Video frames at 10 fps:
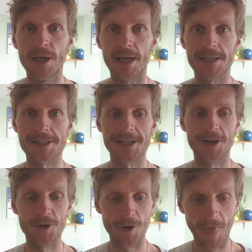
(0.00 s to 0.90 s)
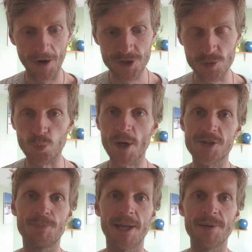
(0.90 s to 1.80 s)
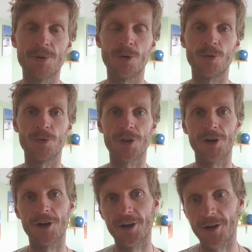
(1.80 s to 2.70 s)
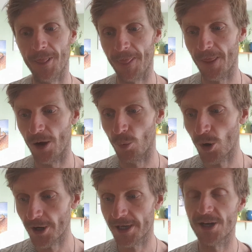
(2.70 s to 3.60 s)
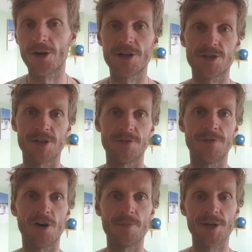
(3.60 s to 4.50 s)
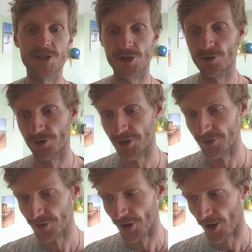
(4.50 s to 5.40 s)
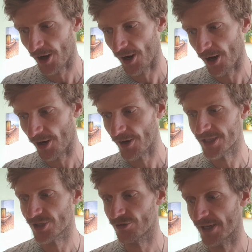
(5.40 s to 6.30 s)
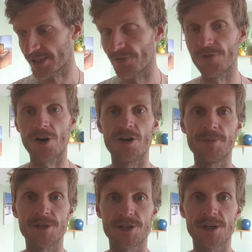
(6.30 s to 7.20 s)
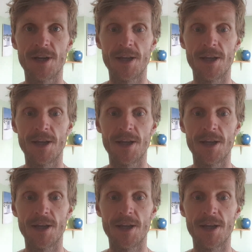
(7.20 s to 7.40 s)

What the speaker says: And so I just wish people that are working in high stress environments, who are in high stress environments,